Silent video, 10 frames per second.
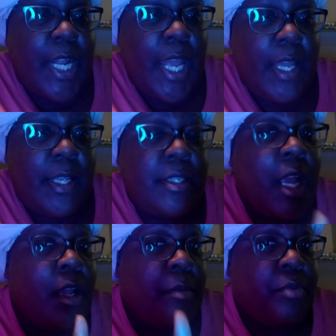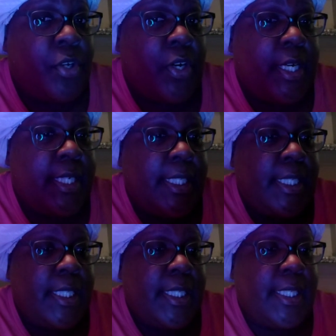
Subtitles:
It has pure honey.